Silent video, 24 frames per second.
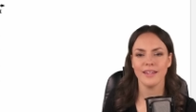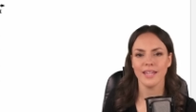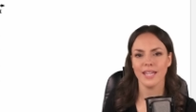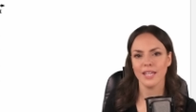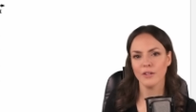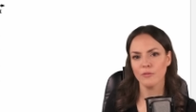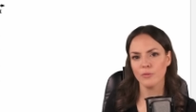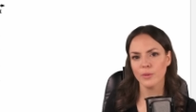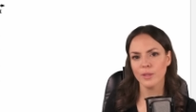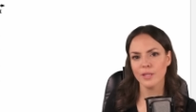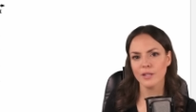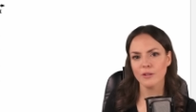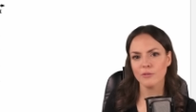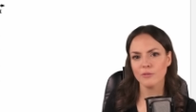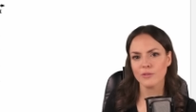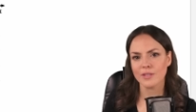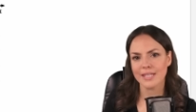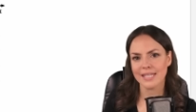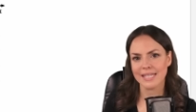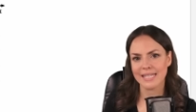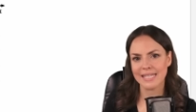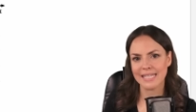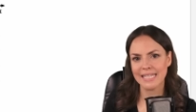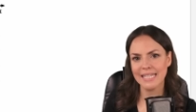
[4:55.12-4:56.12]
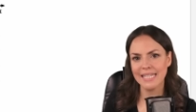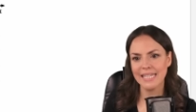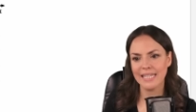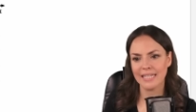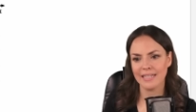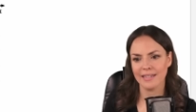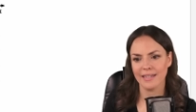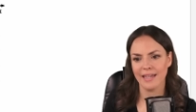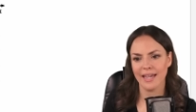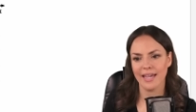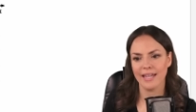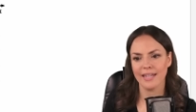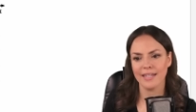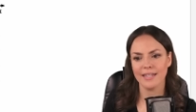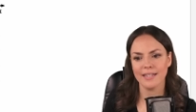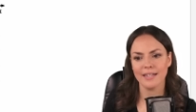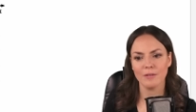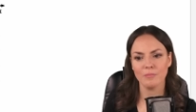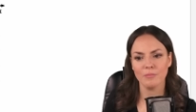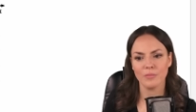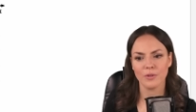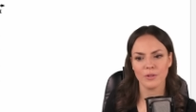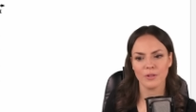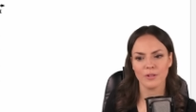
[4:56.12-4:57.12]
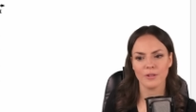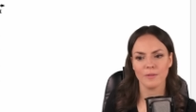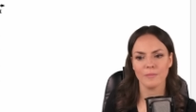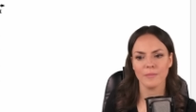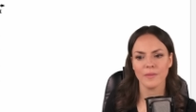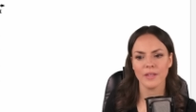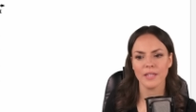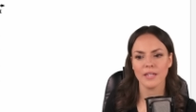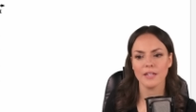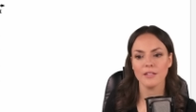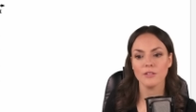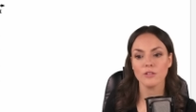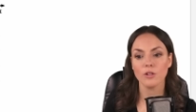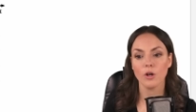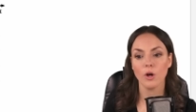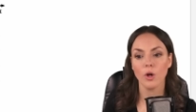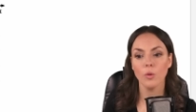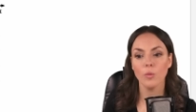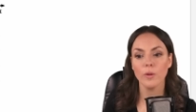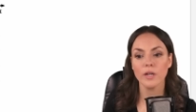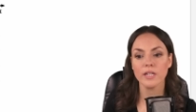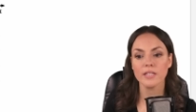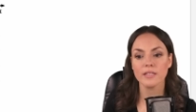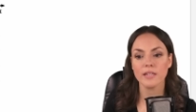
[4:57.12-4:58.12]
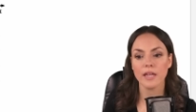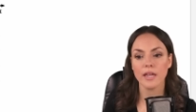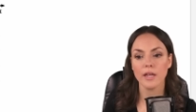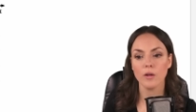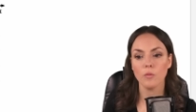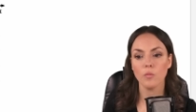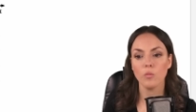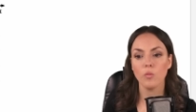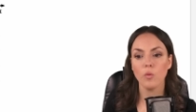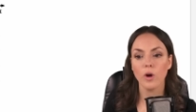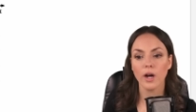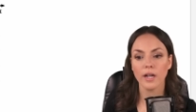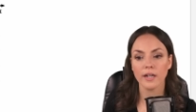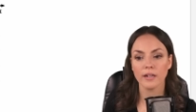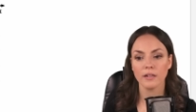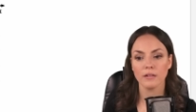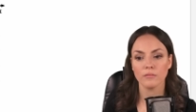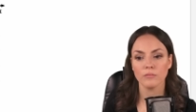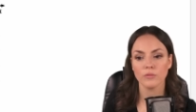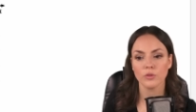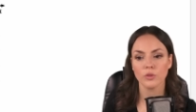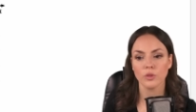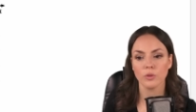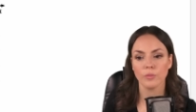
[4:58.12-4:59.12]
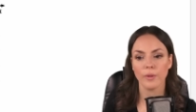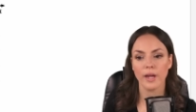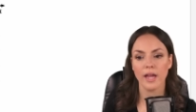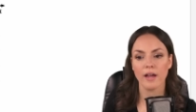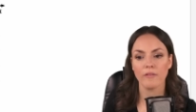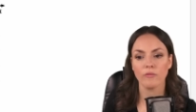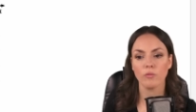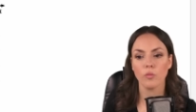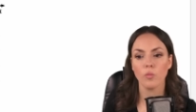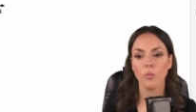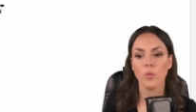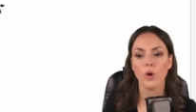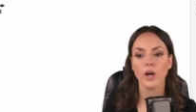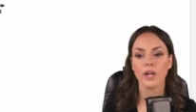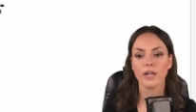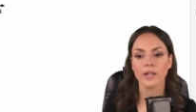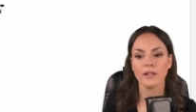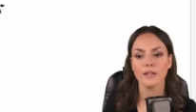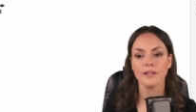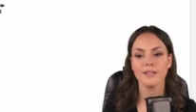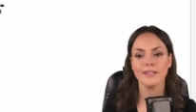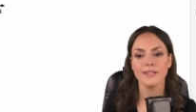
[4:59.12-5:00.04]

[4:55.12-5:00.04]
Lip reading: If we don't see any number, it is always a 1. So we have 1